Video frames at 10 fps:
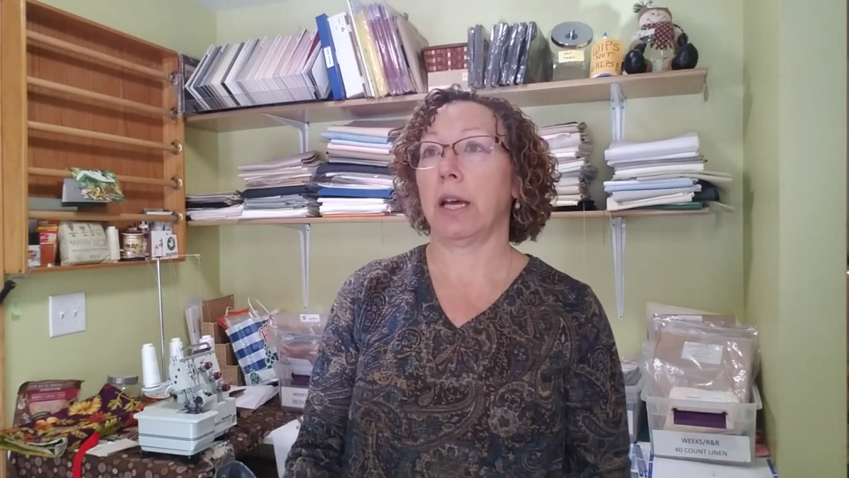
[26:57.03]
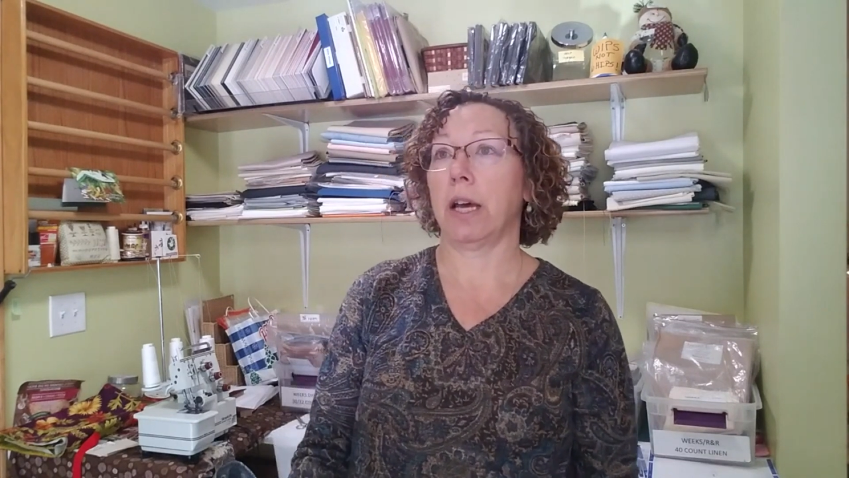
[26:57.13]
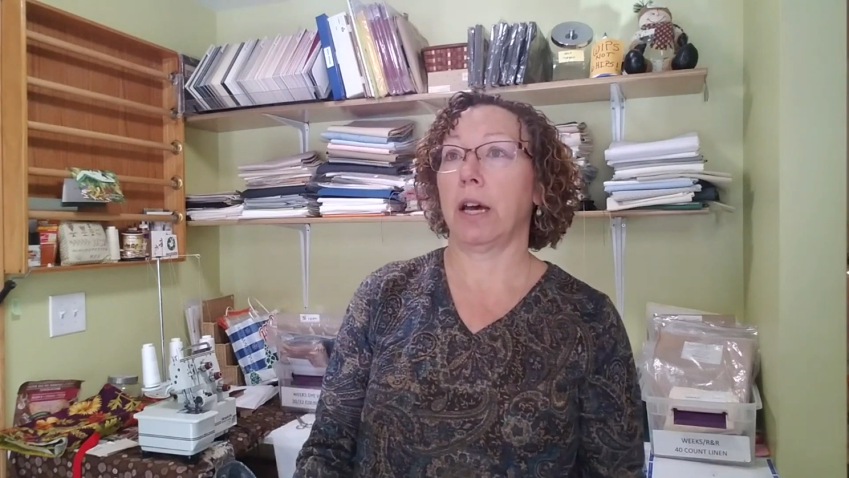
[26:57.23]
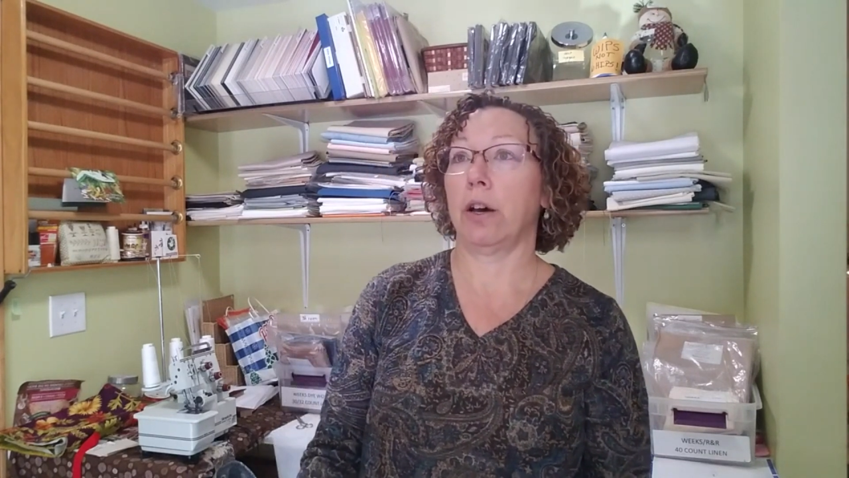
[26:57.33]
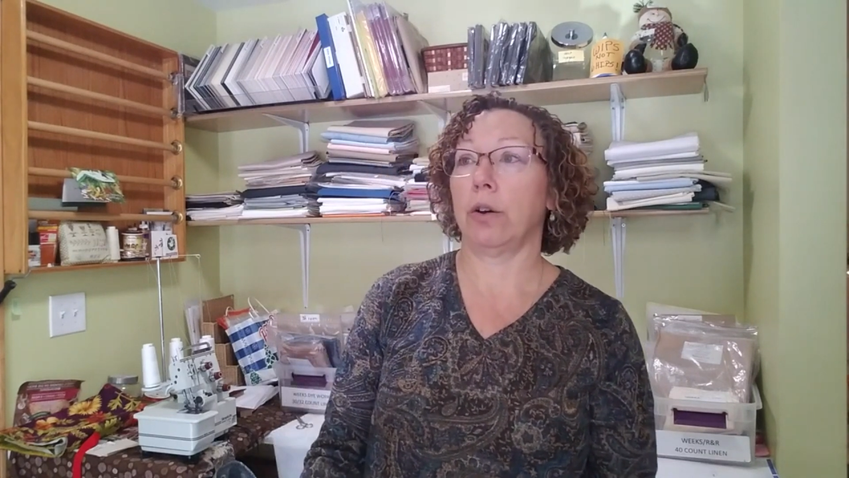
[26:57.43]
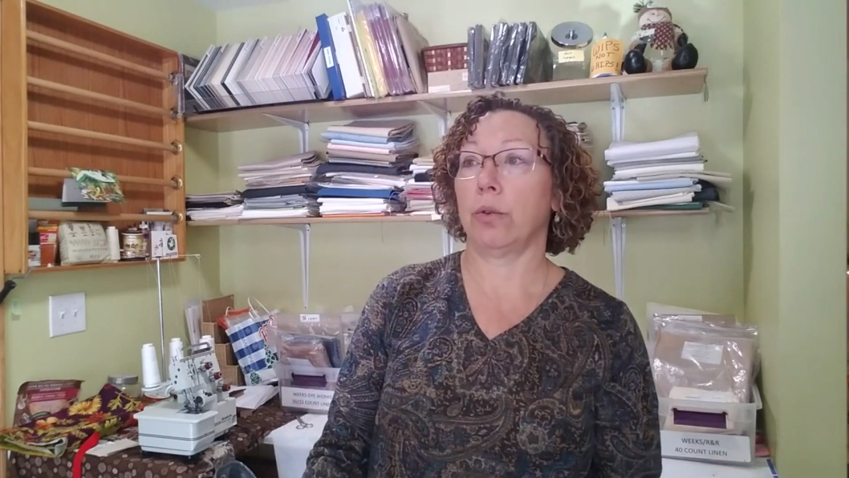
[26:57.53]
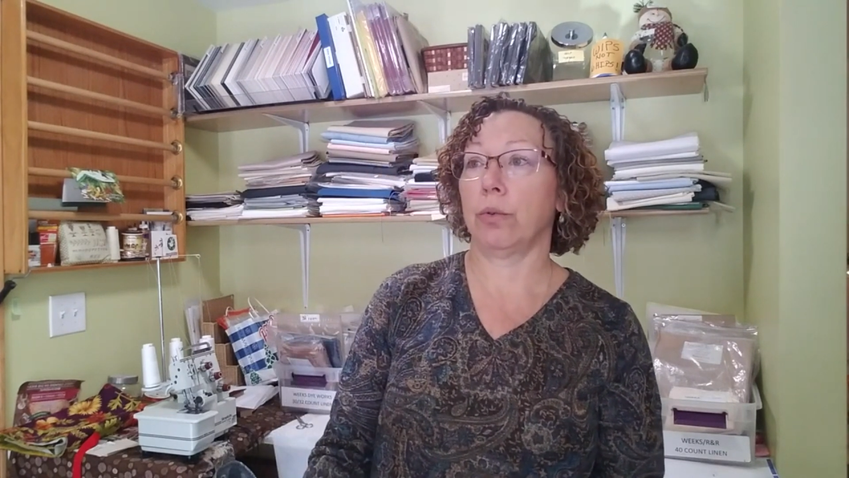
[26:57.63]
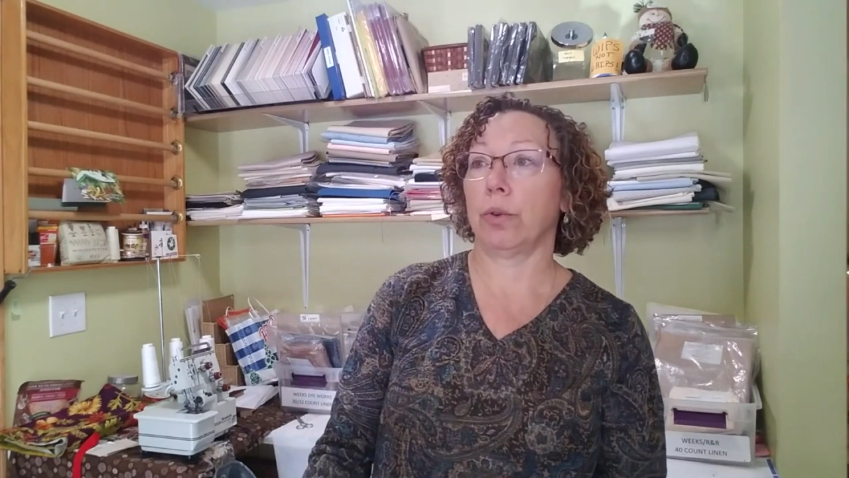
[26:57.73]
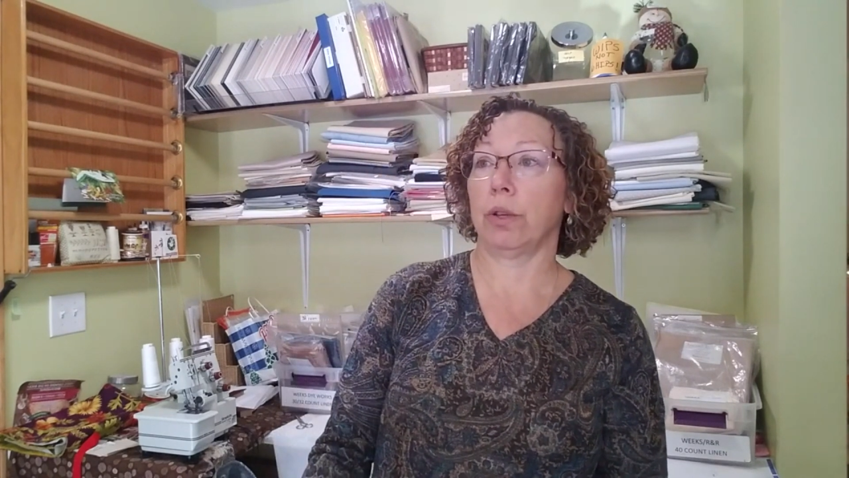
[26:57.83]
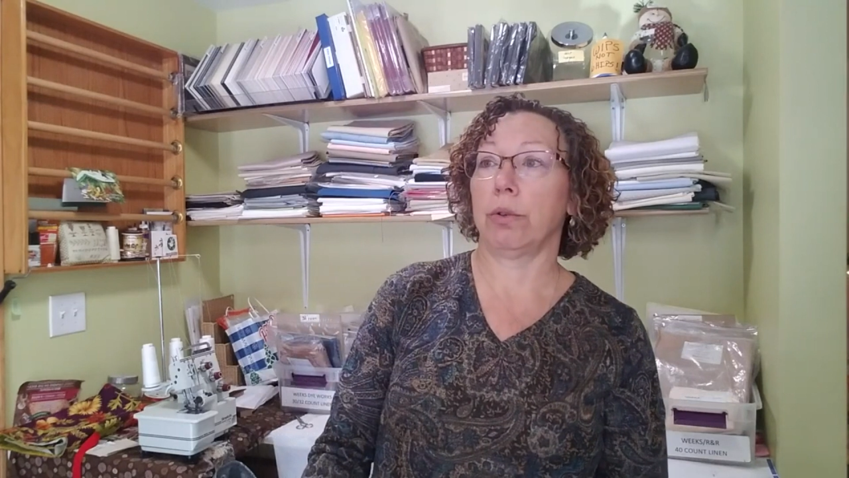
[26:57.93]

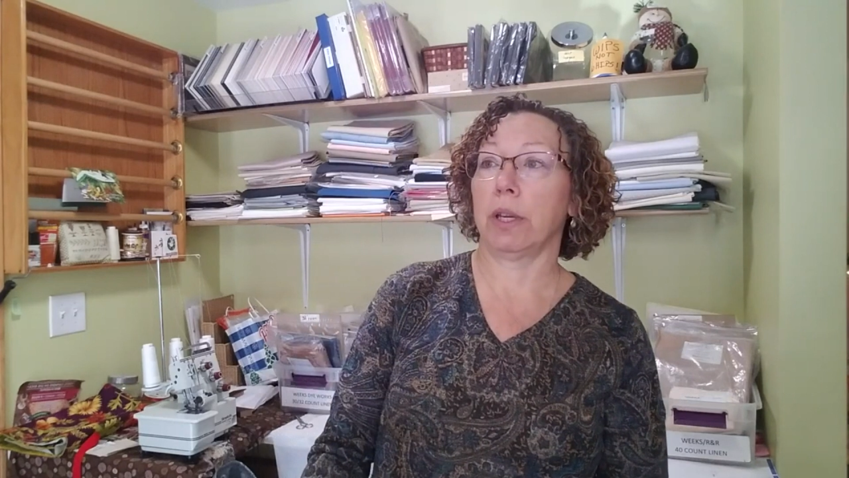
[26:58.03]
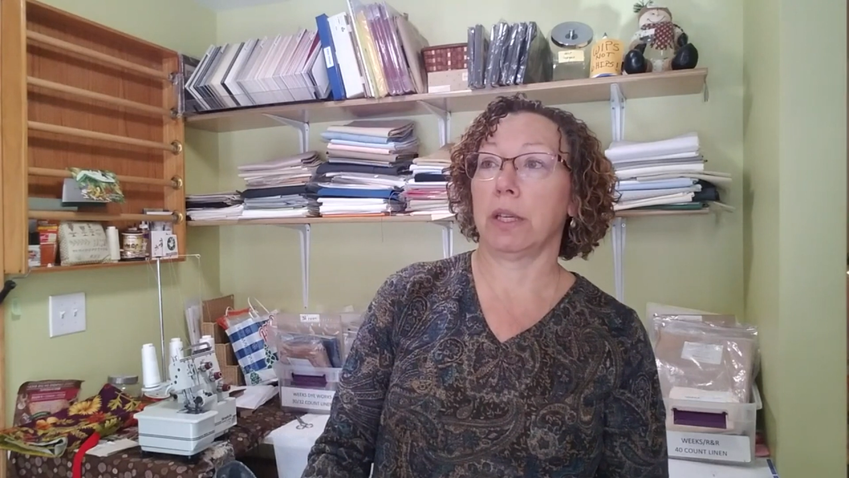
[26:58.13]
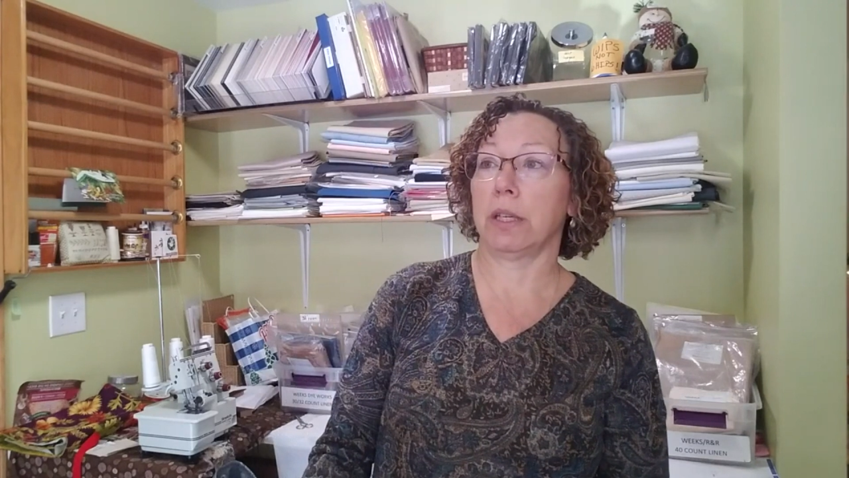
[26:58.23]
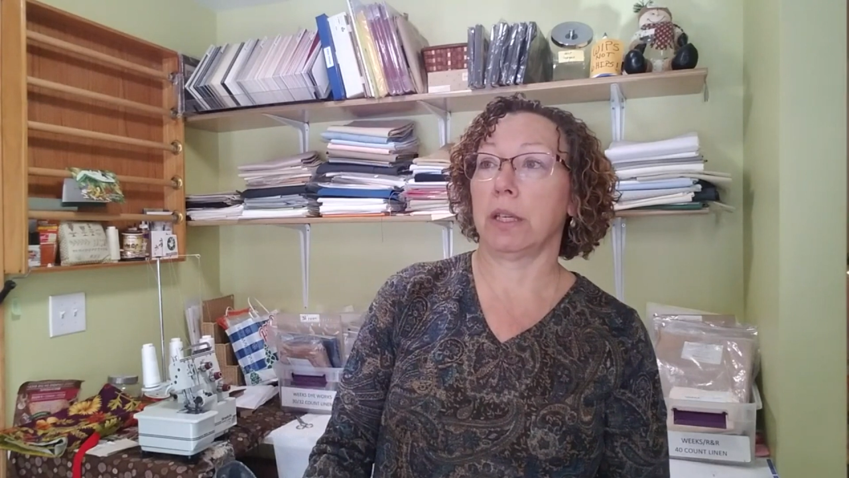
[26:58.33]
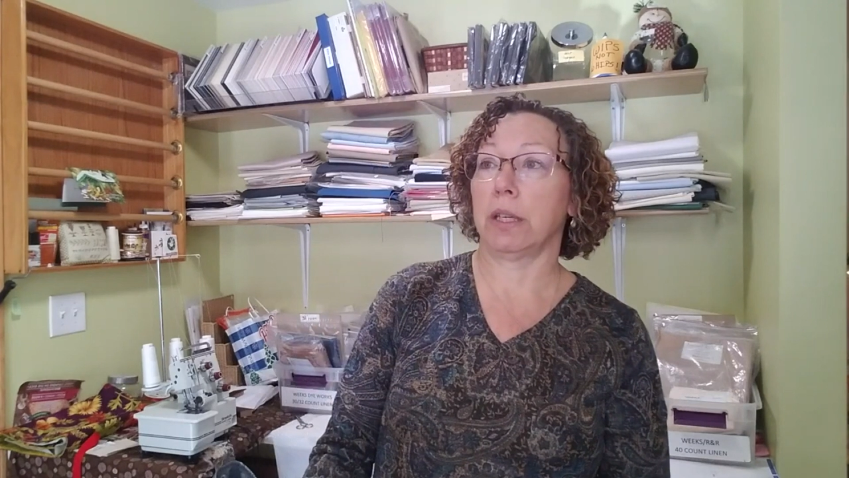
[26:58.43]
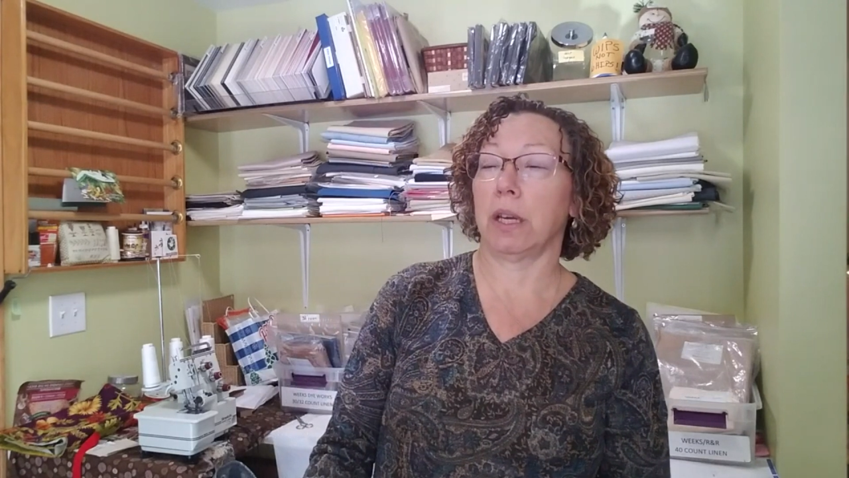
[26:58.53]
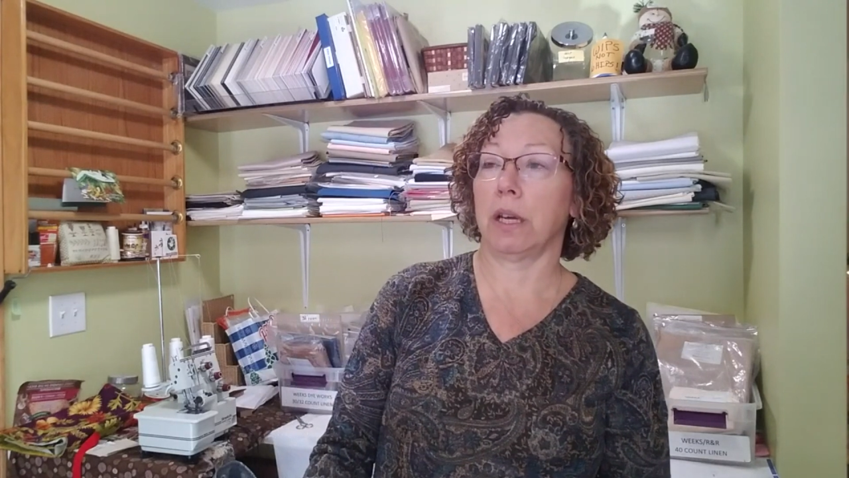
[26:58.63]
how you can